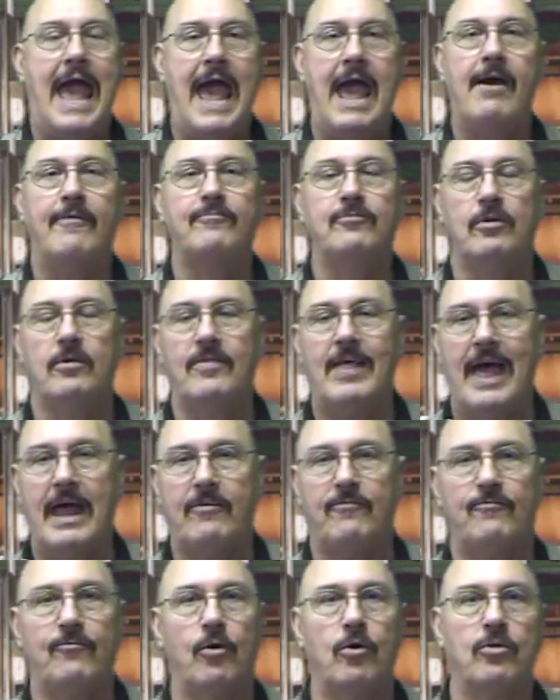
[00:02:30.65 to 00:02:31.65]
After
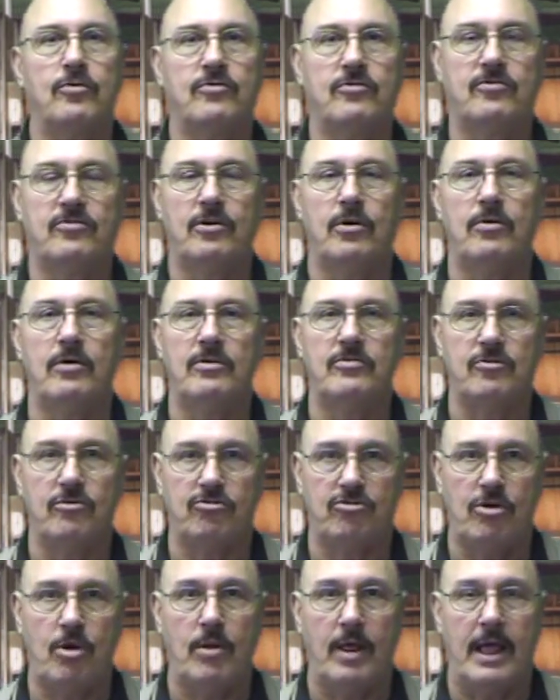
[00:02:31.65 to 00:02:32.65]
that first series
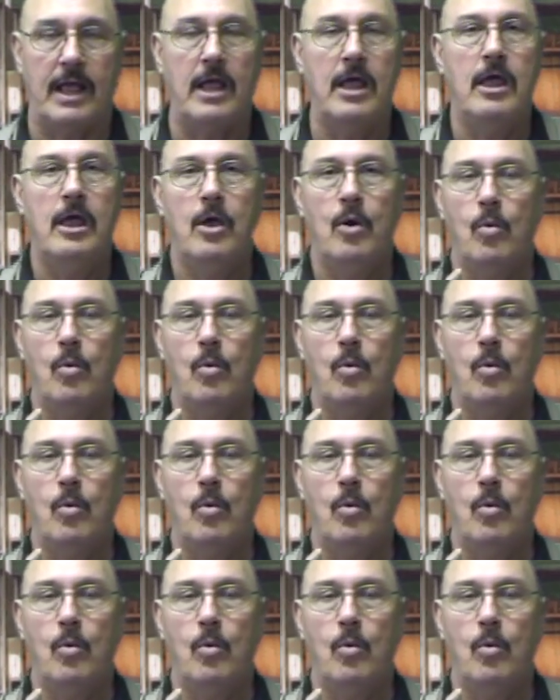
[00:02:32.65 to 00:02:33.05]
of shooting,